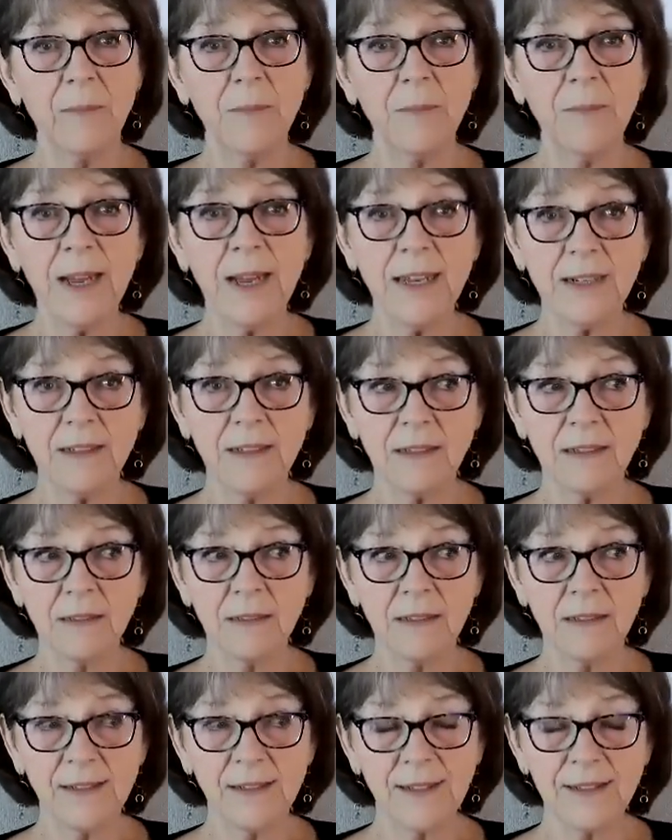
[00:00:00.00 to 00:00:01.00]
But
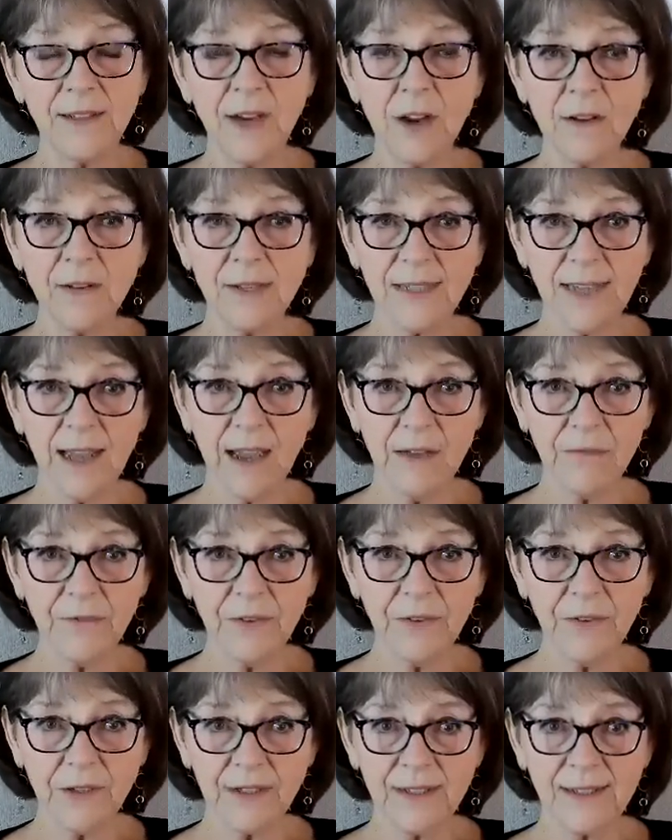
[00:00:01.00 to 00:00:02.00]
Snow's
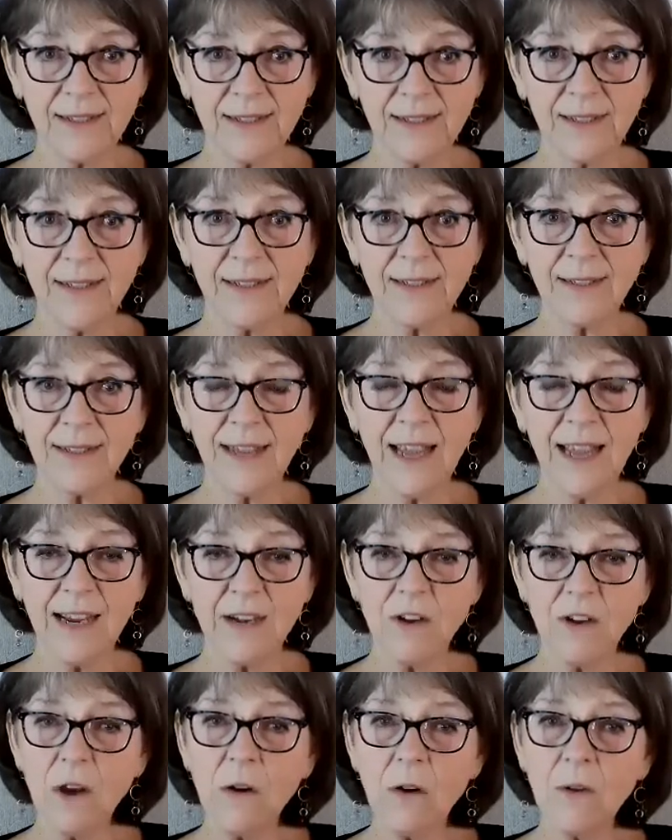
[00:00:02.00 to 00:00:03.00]
efforts to say,
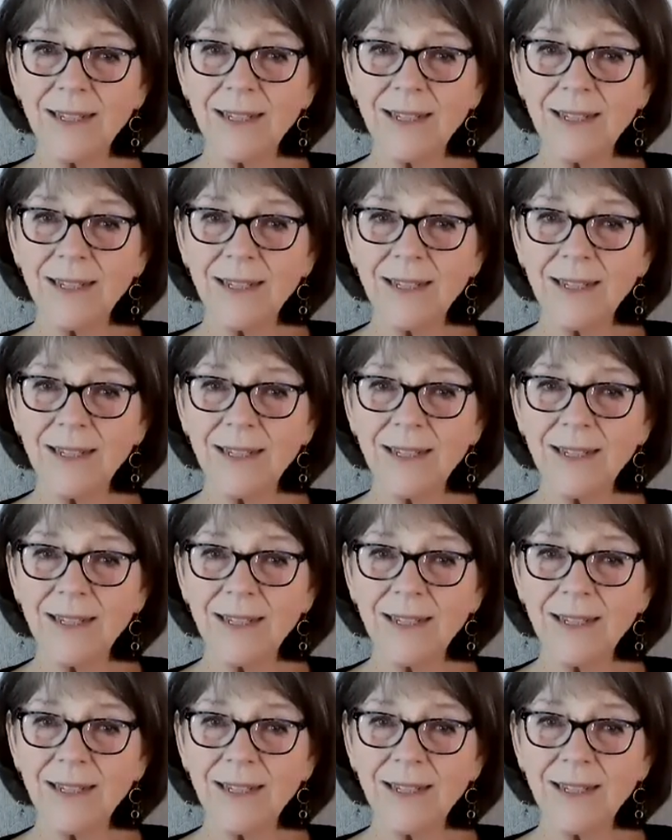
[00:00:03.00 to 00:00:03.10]
no,